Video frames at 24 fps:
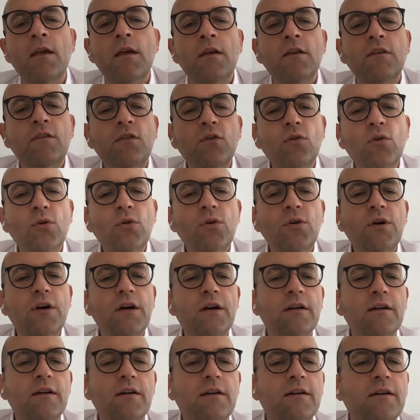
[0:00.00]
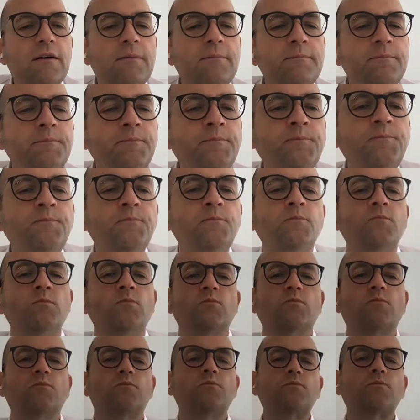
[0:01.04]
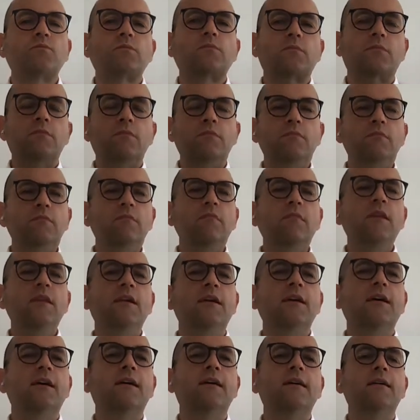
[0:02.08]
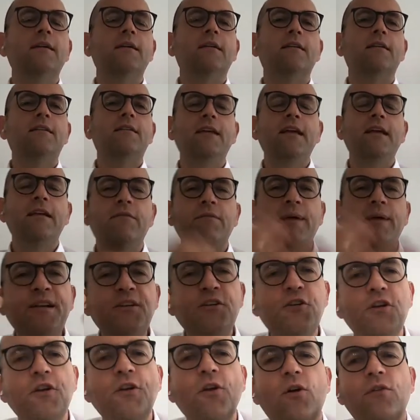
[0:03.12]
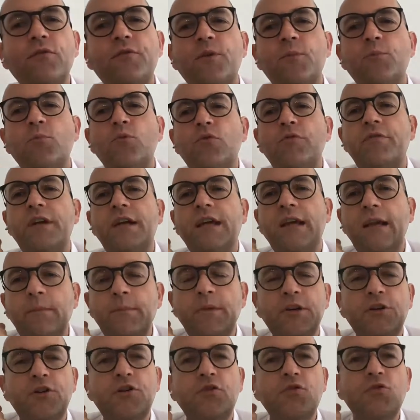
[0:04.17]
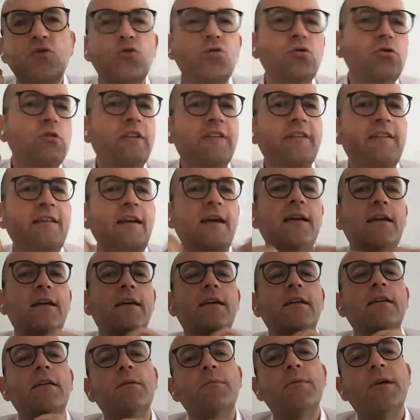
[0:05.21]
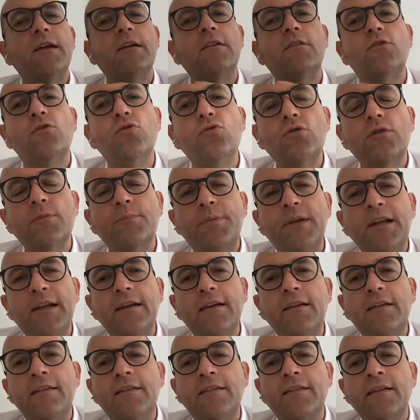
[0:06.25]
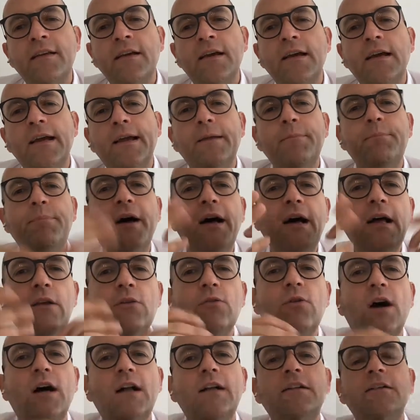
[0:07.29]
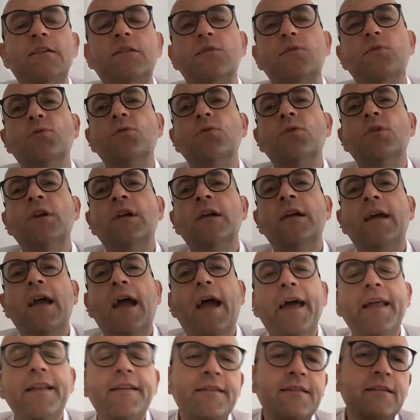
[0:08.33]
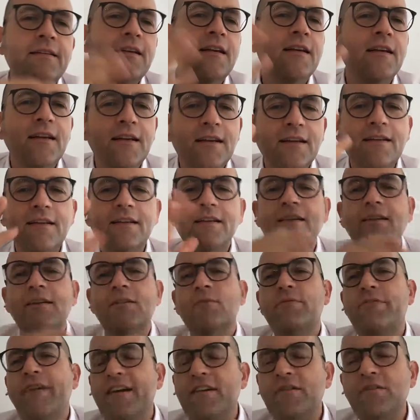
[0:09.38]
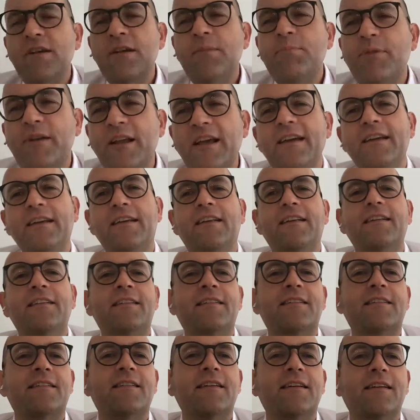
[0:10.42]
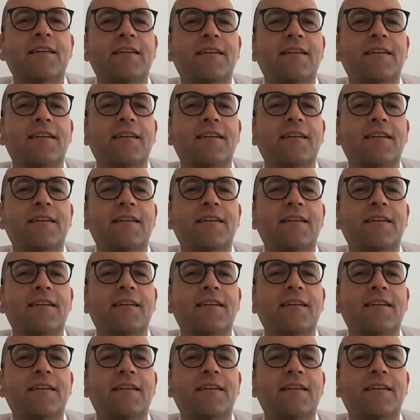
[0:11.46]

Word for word: So, um, uh, the invention of the moving image, you could say in a way, took place in Palo Alto at the very place